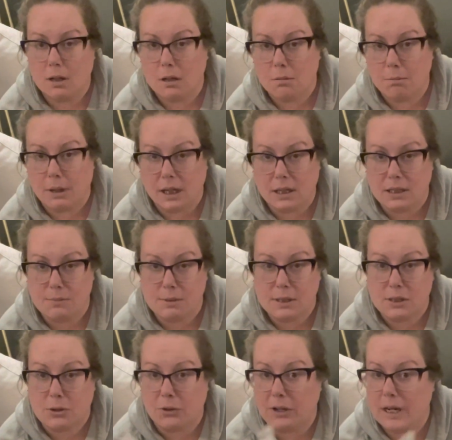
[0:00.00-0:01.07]
My
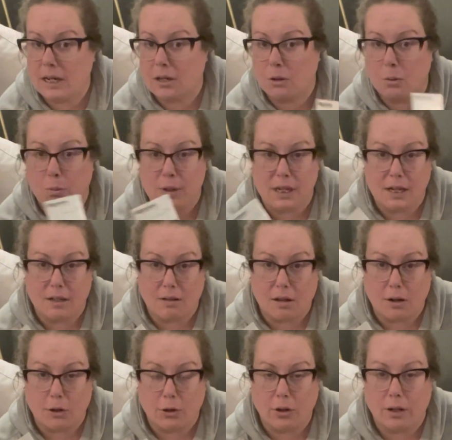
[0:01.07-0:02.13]
husband's Greek. We eat a lot
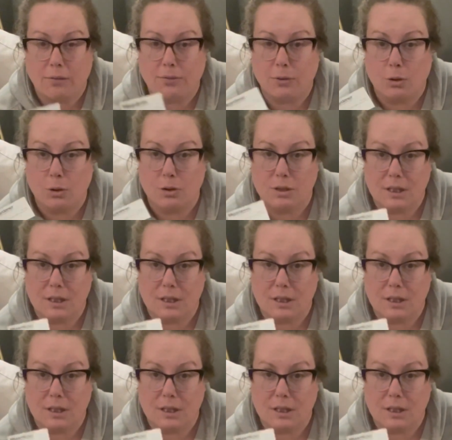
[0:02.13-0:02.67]
of Greek food.